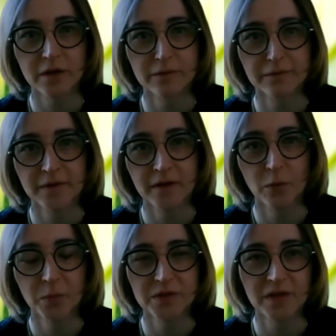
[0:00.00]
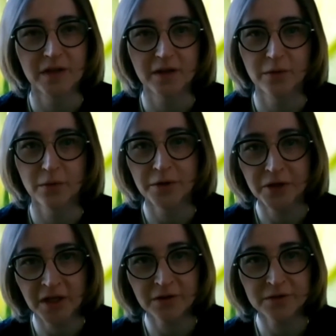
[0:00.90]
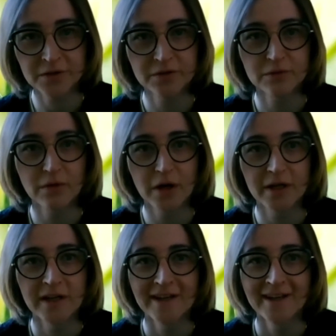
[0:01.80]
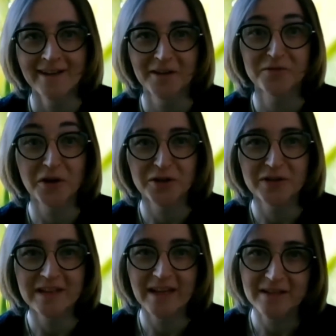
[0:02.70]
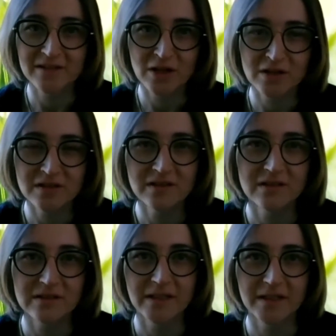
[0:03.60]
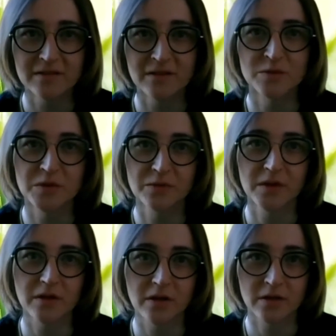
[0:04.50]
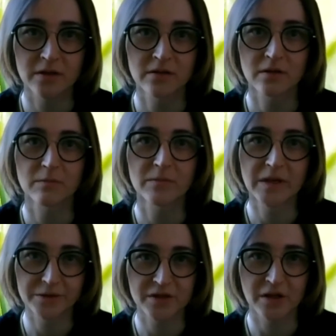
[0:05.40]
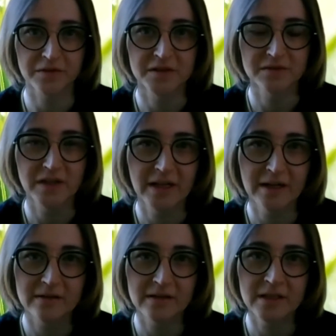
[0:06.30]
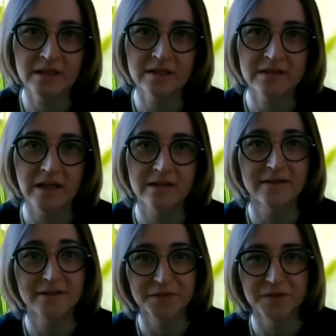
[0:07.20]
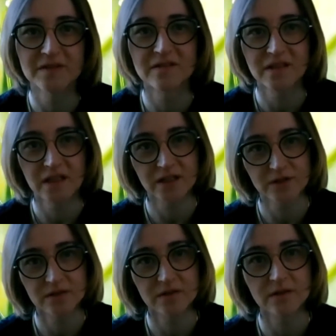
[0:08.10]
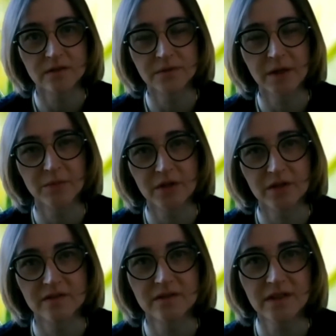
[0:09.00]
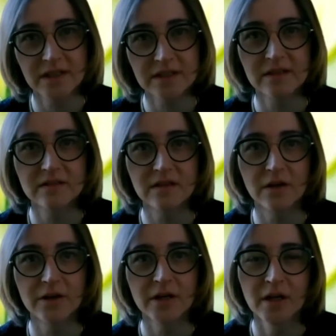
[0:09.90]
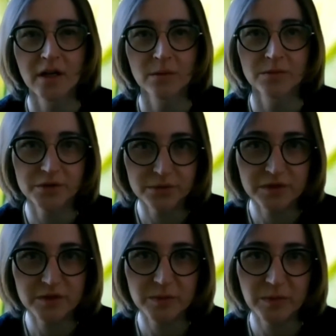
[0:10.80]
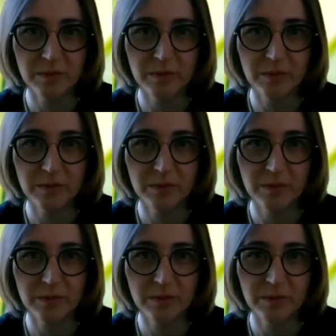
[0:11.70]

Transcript: of open data coordinators, who are kind of our liaisons, the liaisons between our Mayor's Office of Data Analytics and the different city agencies, right? Because the data sets are produced,